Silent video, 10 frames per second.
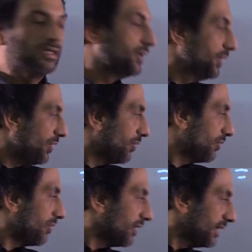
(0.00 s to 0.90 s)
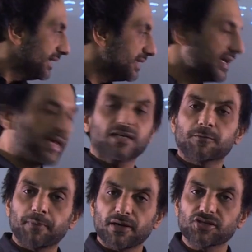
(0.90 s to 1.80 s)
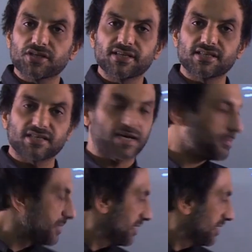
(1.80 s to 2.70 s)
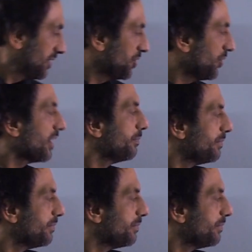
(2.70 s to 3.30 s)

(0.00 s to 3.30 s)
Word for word: No, only the expression is same. You are